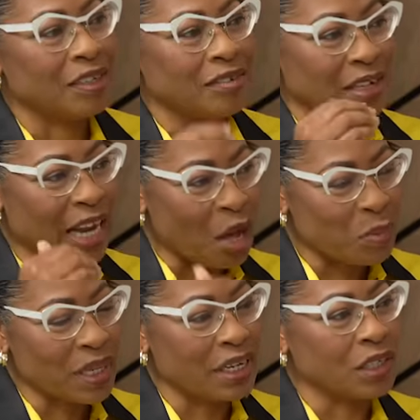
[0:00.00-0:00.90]
There's an
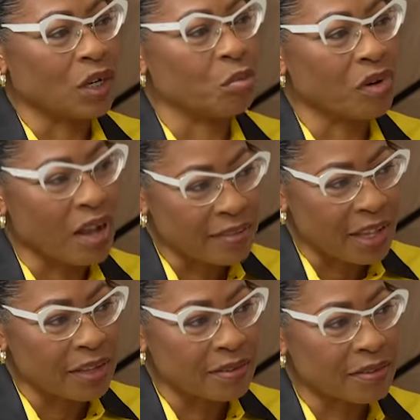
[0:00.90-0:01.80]
application
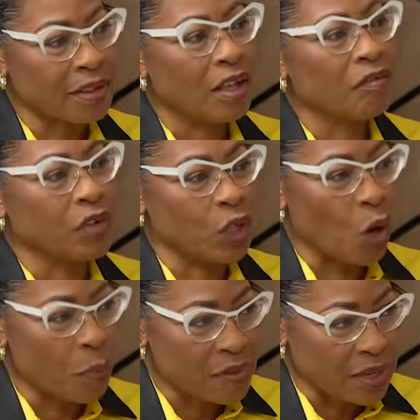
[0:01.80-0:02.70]
process for the
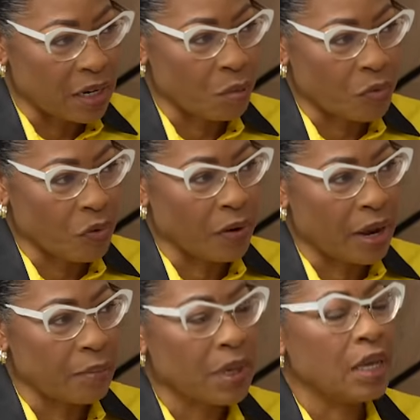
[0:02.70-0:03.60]
upskilling program,